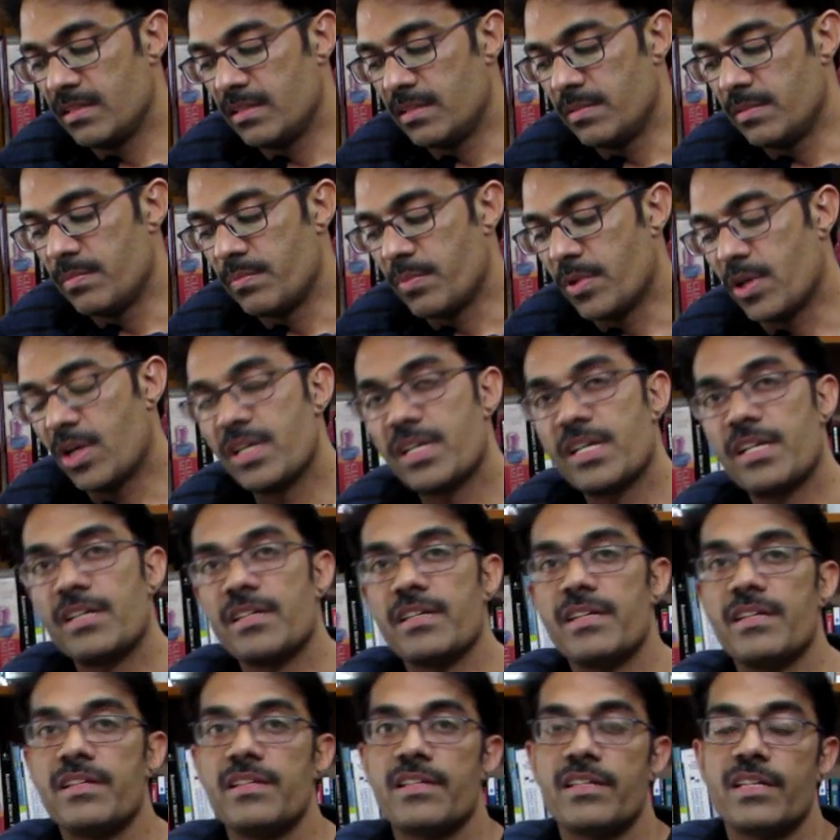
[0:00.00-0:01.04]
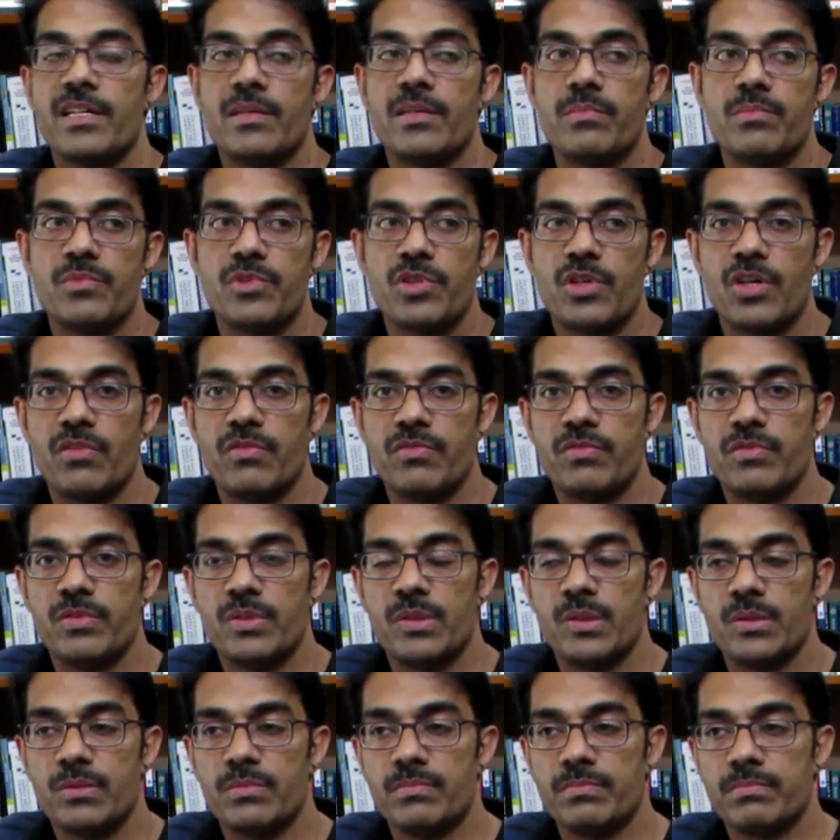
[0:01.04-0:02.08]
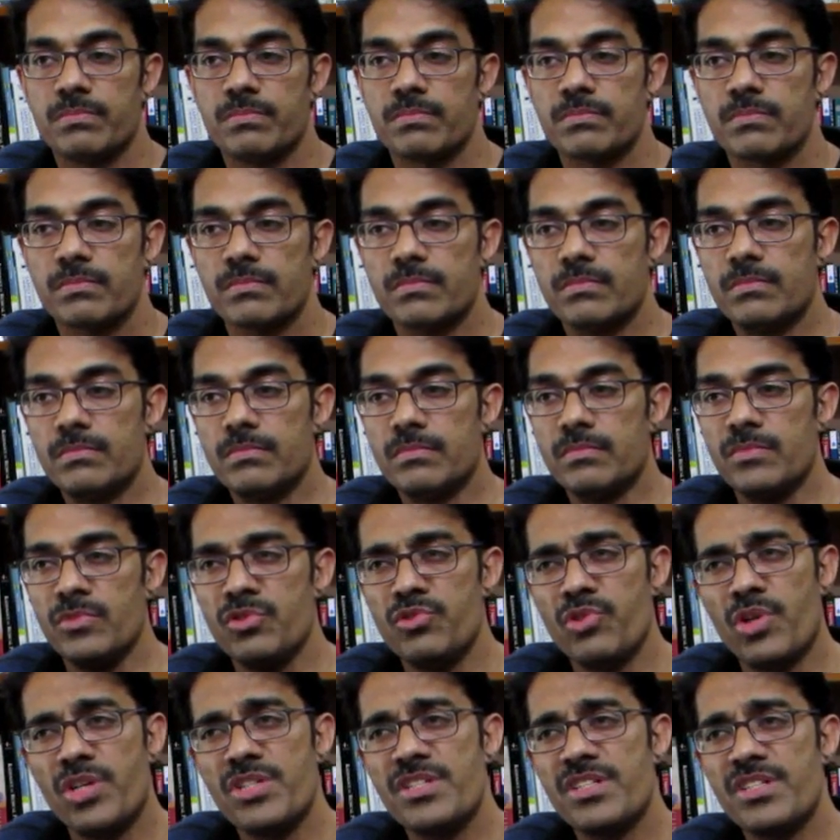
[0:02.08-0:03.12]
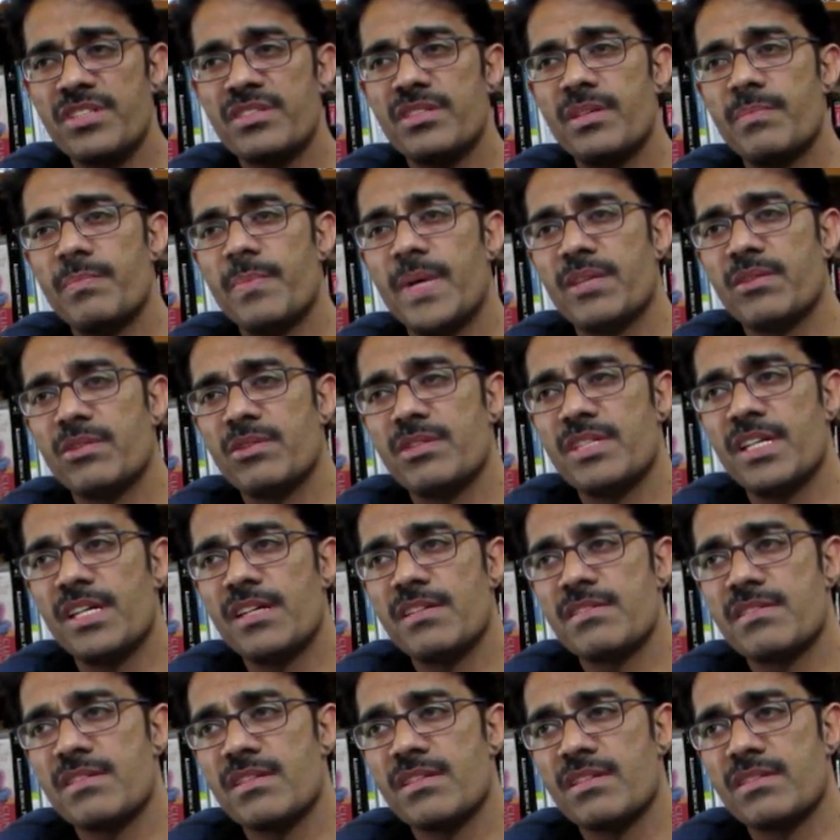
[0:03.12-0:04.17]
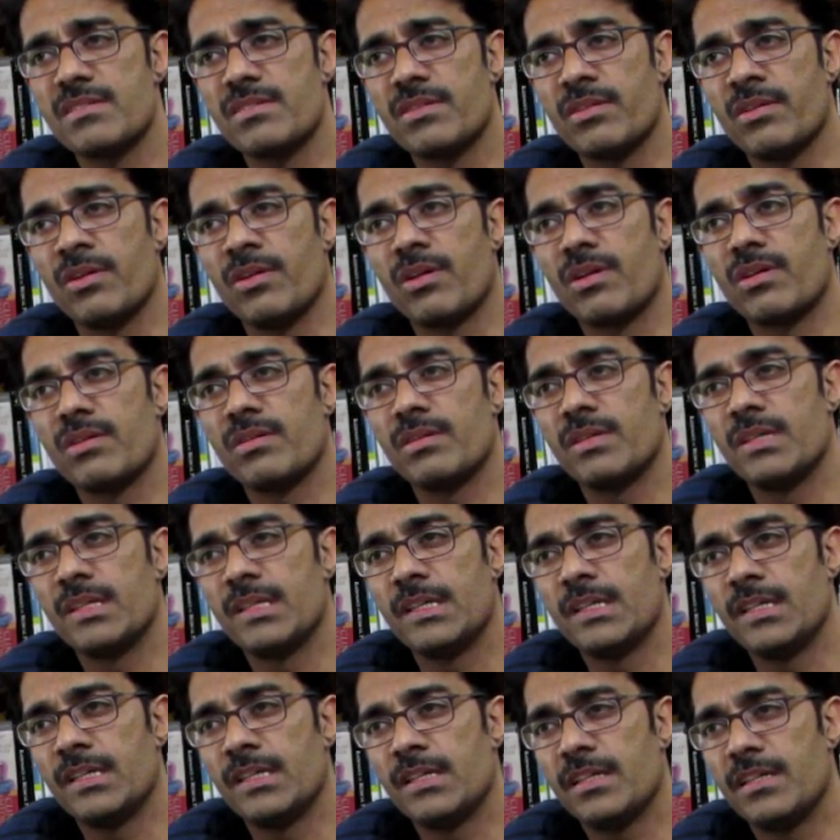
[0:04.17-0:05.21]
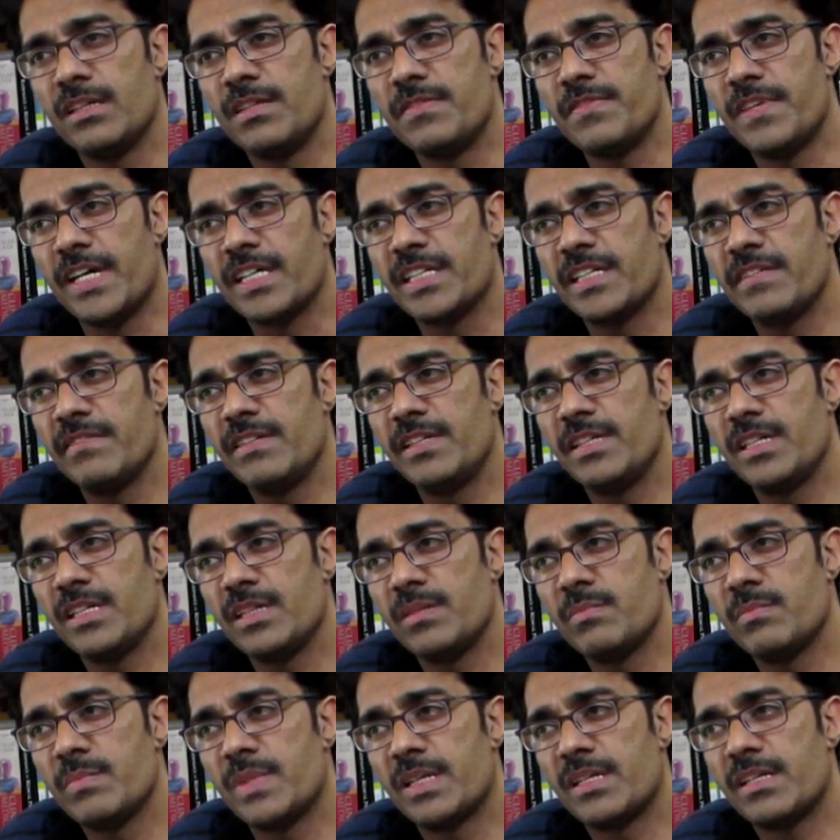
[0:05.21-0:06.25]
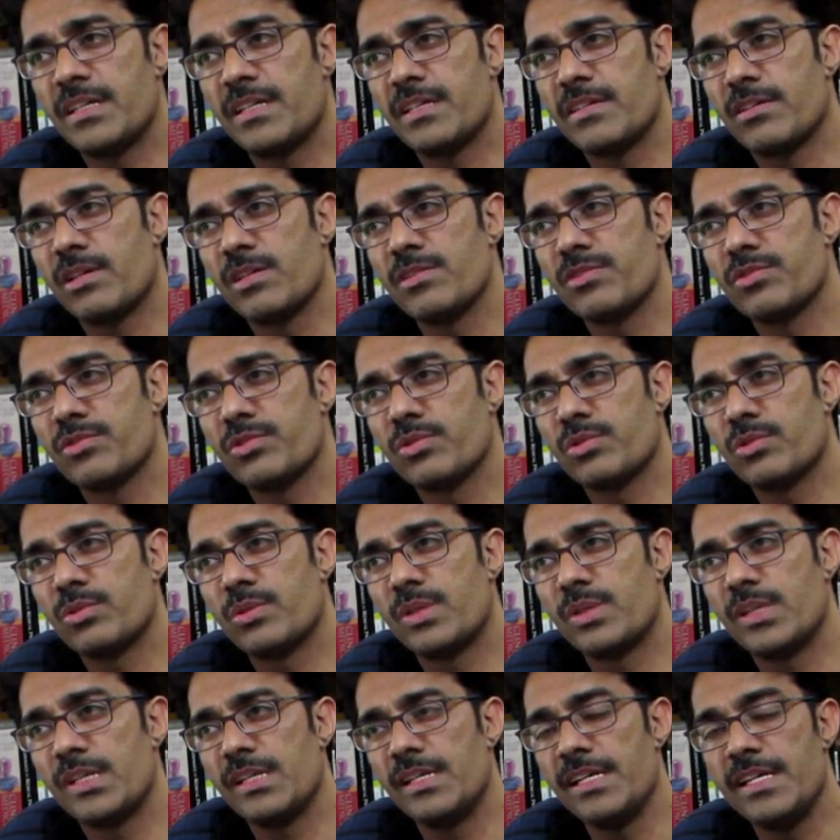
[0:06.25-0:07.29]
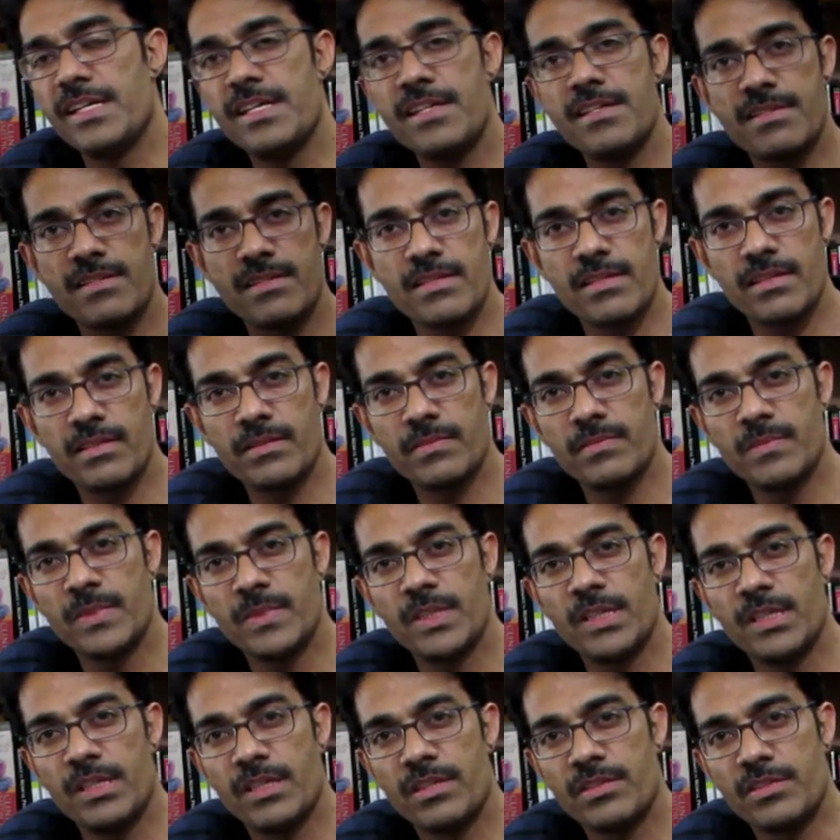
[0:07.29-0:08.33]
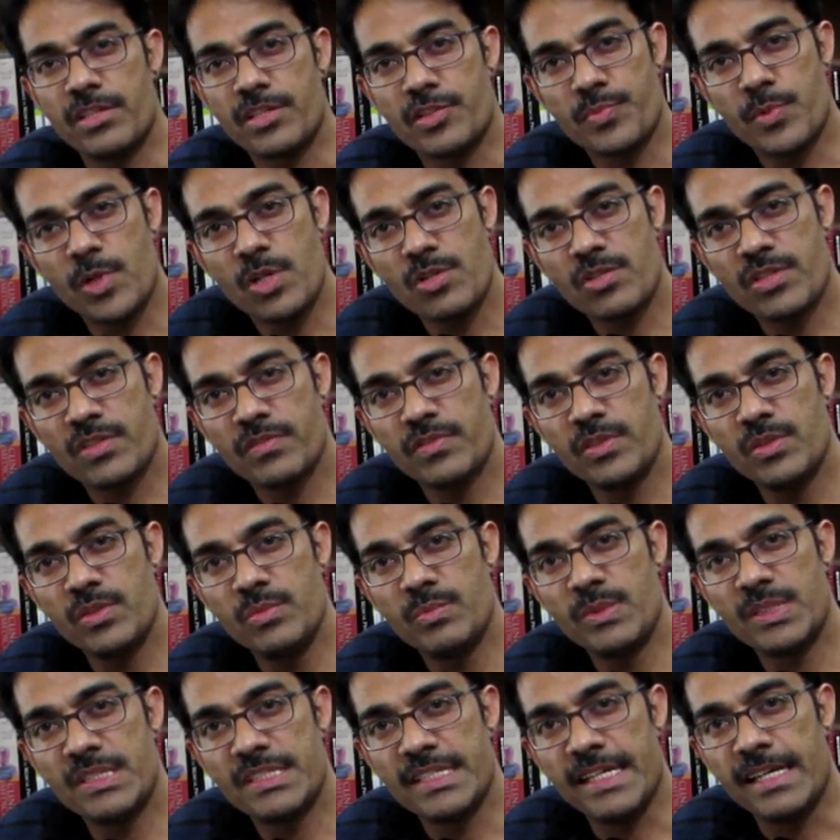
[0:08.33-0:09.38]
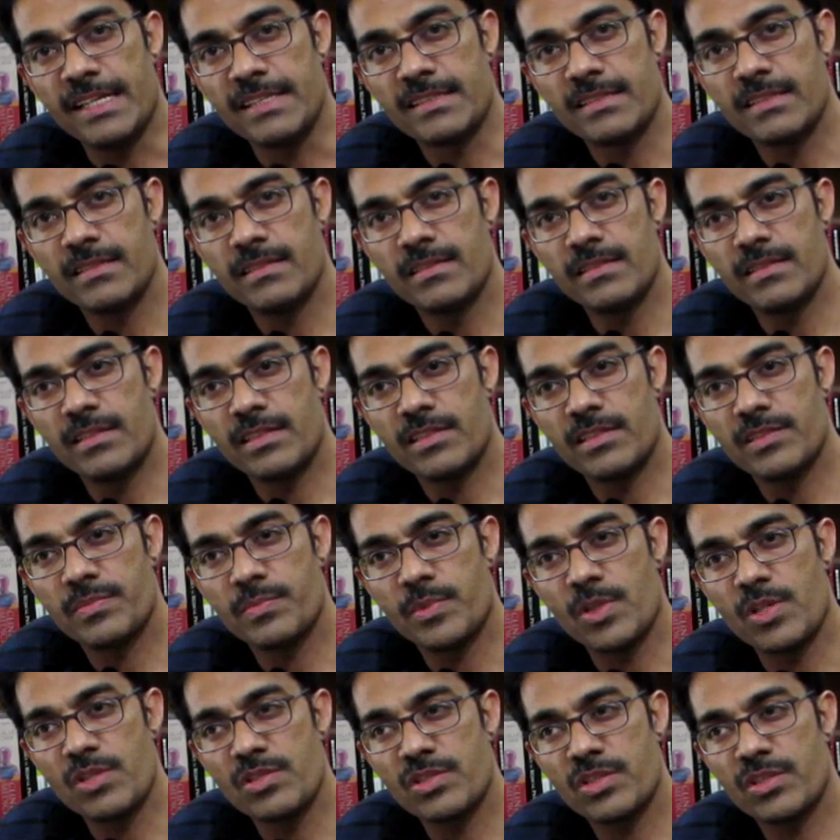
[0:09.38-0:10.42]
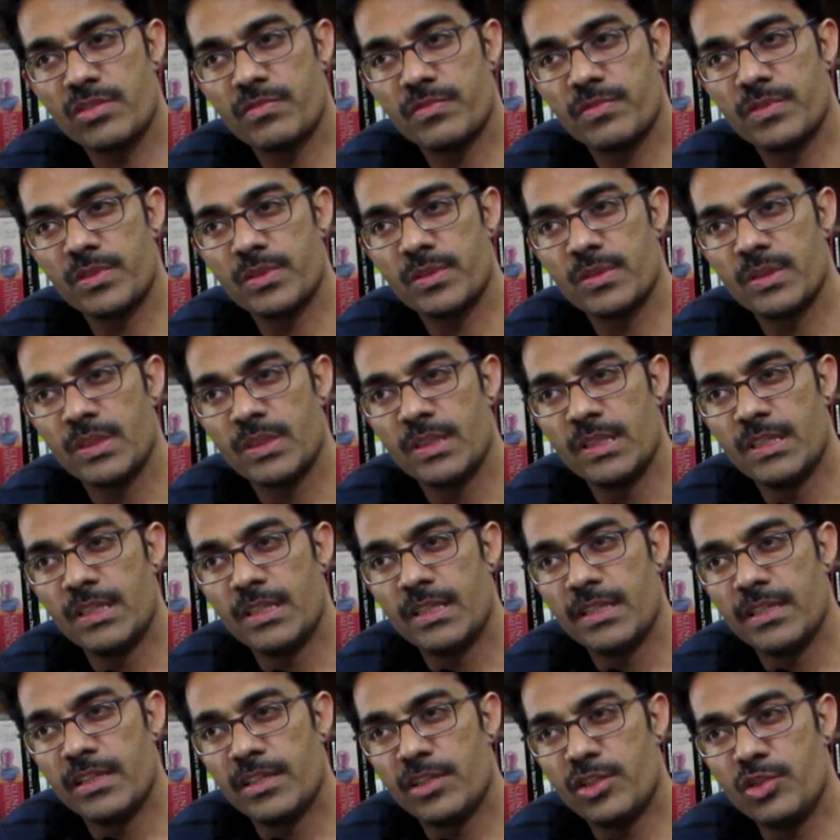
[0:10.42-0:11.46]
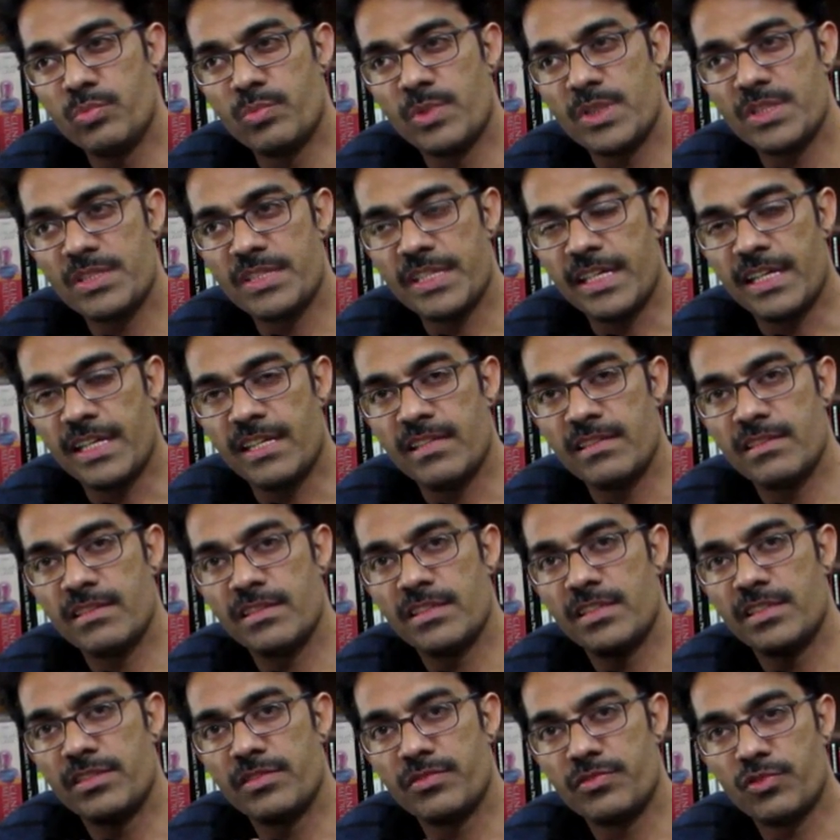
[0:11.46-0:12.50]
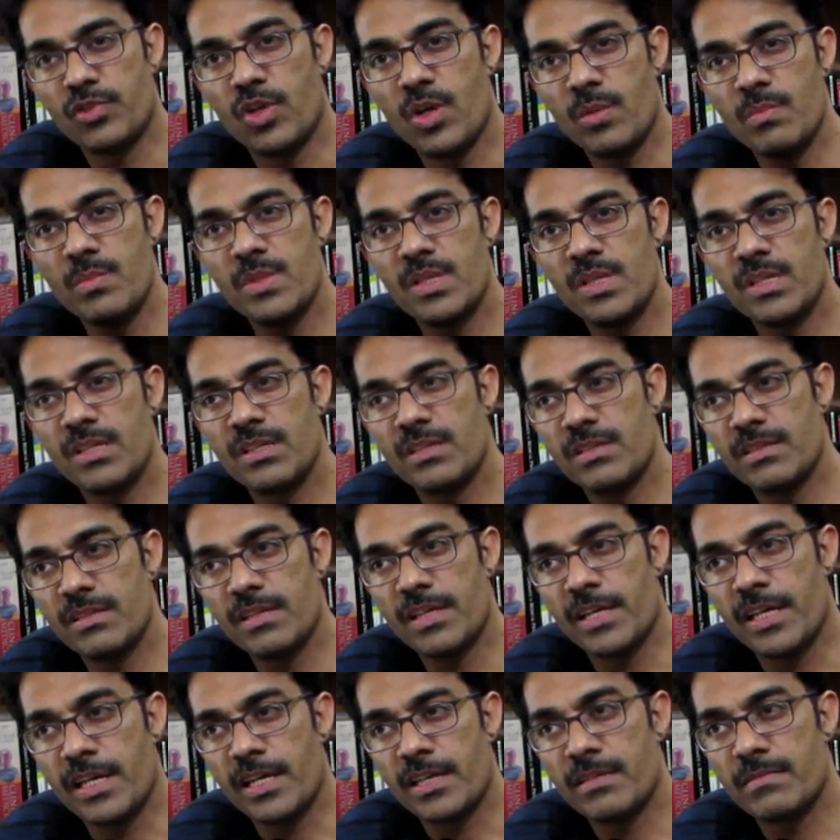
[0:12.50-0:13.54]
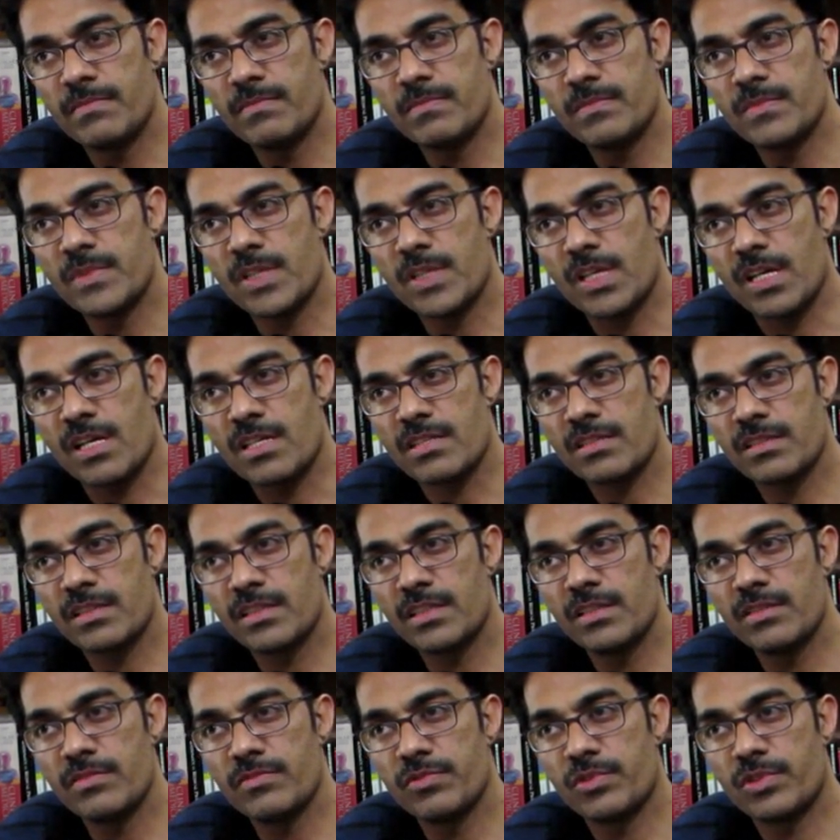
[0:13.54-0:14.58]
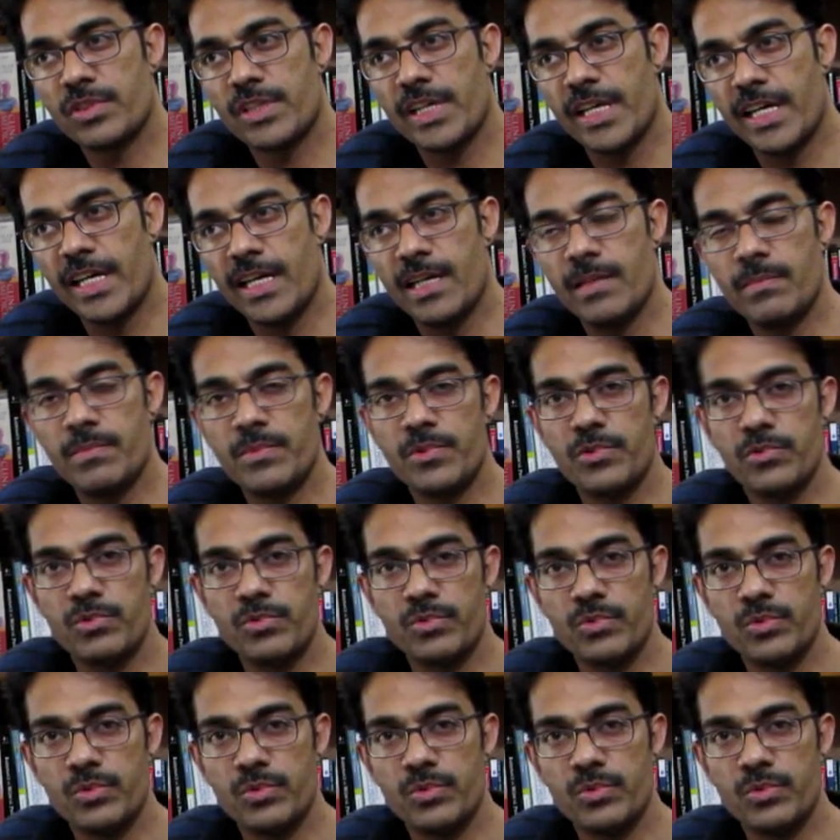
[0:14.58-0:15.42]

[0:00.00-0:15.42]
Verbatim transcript: important in terms of uh, not just the pathogenesis or infectivity but it also delays the response of human cells, the response of uh, human cells in informing and asking for help to